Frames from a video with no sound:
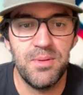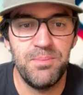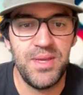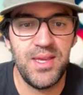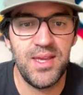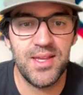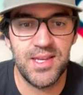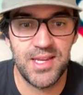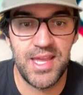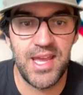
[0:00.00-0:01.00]
being
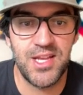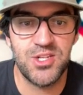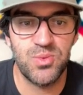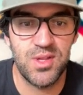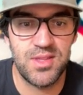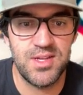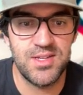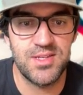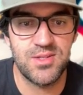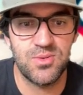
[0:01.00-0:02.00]
engaged with
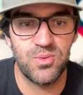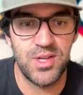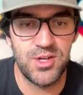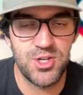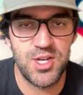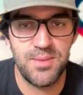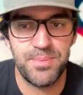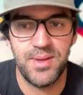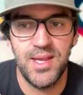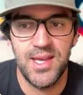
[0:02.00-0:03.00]
his
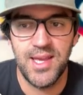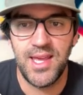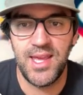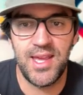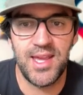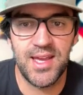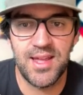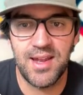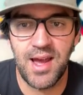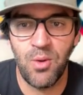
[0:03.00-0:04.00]
readership.
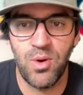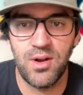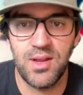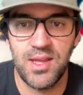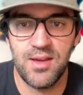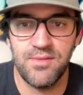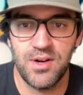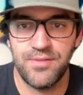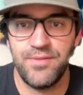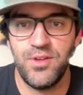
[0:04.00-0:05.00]
And I wanted to give
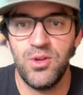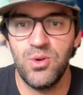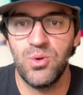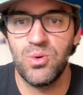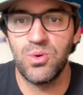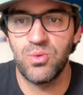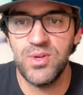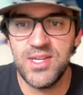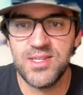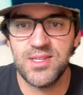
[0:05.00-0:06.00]
a few
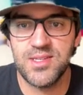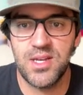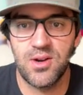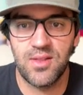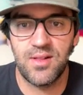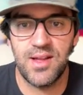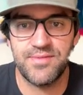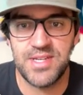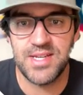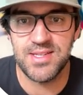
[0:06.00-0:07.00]
reasons here on the
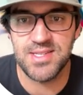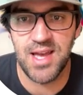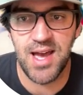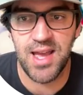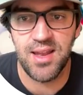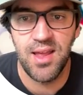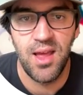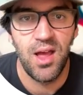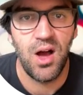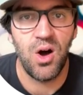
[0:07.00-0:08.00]
left-hand side
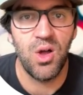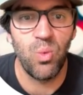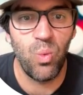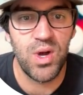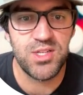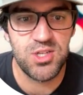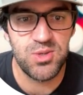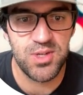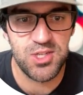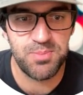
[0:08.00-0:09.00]
on what
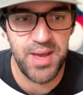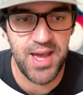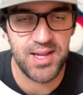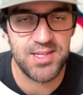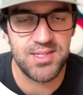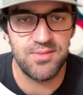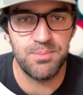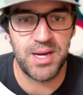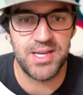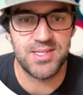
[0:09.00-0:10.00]
to expect
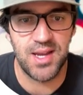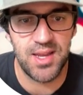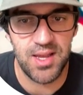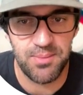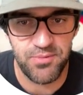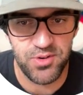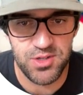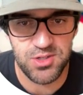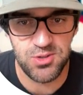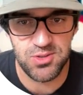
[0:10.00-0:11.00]
by signing up for
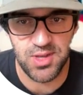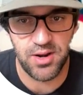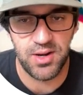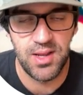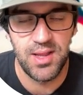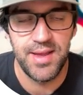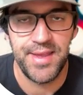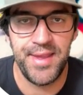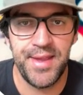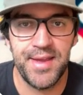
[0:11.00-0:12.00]
his newsletter.
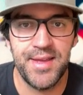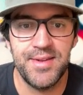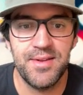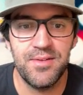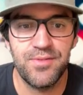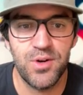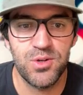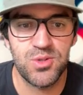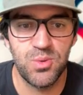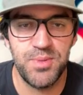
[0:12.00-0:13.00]
And
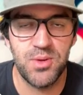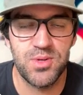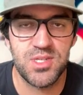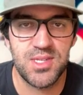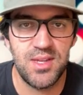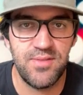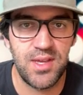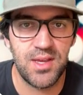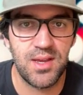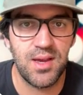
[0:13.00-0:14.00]
folks will be
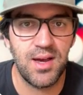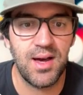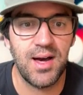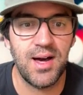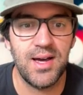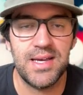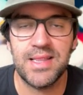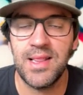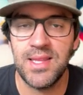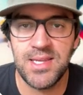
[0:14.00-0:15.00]
receiving
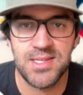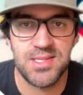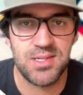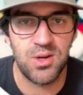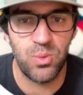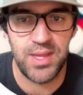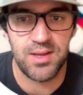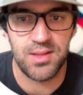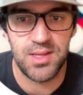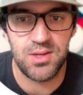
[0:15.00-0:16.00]
at least a
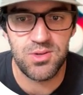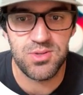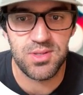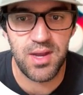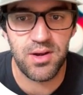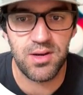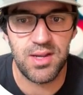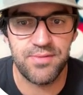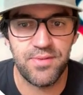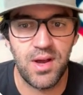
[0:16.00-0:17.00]
weekly newsletter,
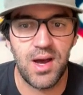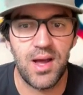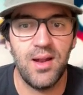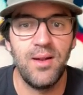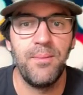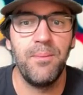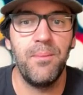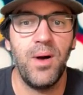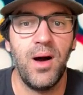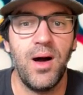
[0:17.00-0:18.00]
if not
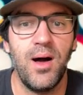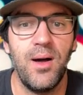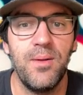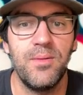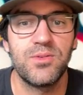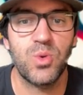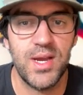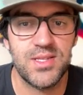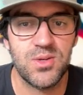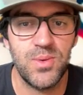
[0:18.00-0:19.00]

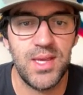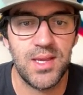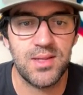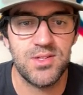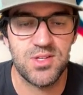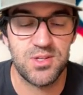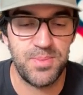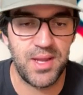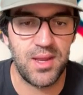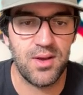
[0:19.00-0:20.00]
twice a week, just
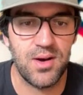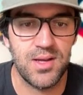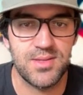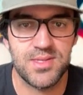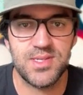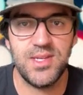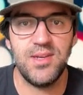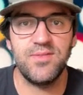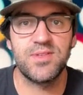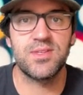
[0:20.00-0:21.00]
depending on
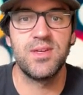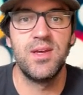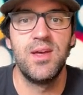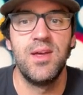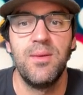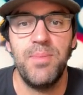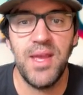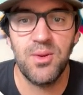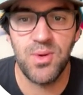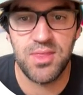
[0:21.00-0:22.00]
Steve's
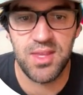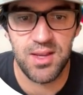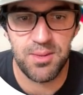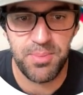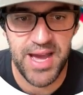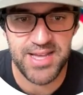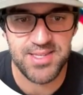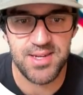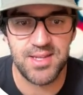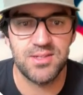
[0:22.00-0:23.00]
bandwidth and
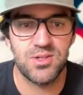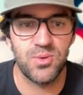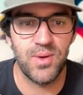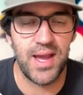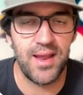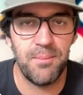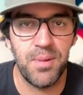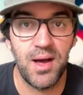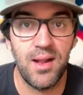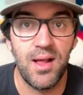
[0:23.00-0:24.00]
capacity to write.
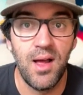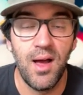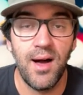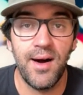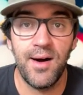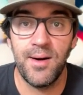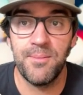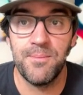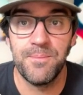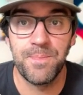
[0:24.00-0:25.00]
But
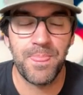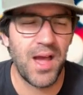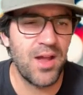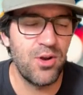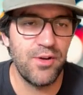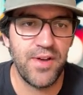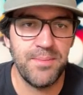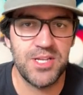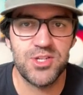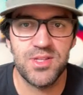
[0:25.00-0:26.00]
I don't know if I
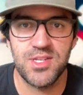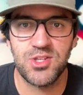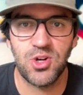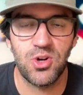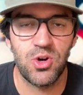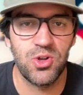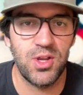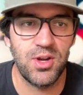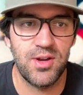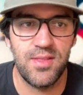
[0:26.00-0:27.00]
mentioned this
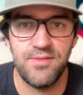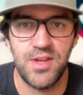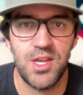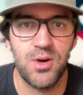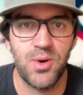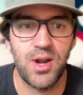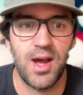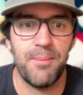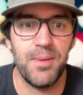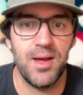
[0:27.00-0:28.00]
earlier in the video or
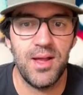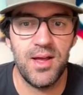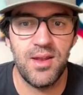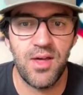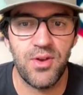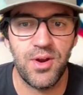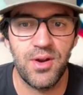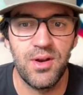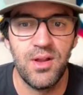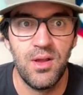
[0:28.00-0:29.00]
not, but
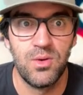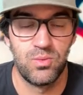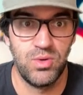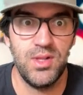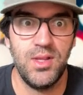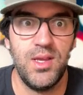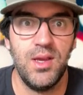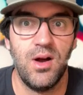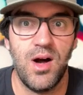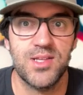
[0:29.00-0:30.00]
another
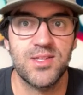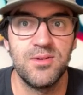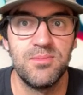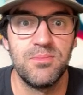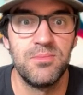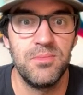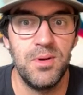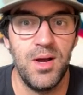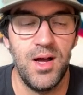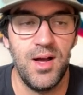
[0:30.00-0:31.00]
really awesome
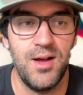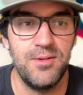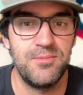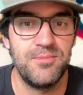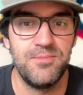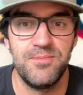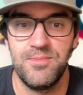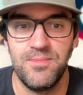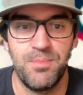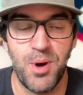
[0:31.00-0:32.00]

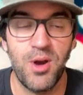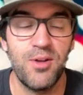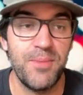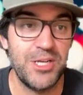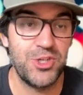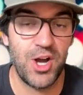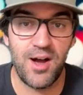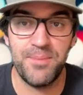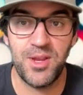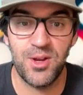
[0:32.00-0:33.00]
part of my
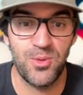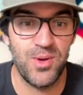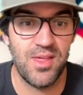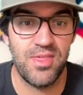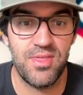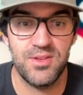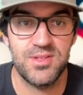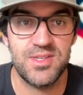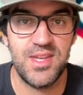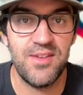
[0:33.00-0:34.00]
job here with
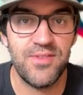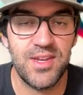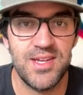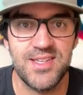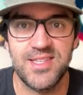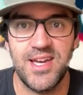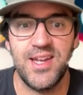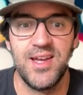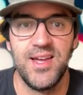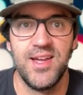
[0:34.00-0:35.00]
Steven is
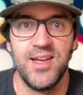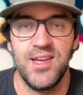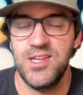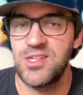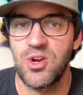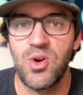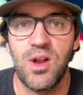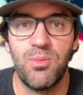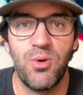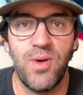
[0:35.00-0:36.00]
that he's an
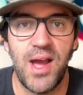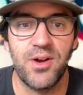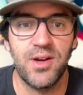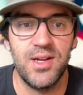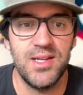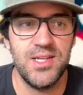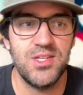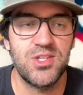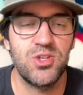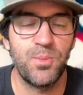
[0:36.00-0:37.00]
incredible writer, and
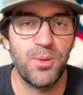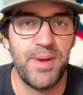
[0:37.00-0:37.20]
he's super